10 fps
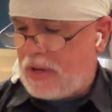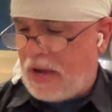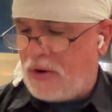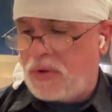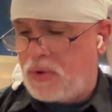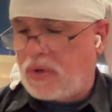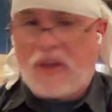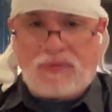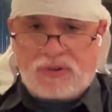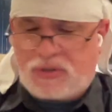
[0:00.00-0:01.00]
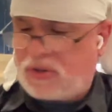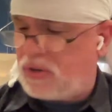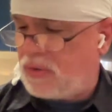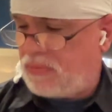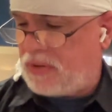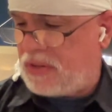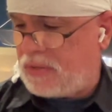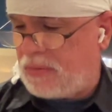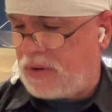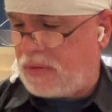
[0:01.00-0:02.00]
I know UK for sure, but I think
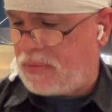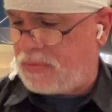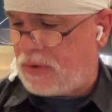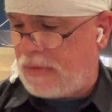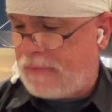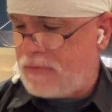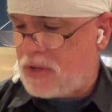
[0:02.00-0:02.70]
America as well.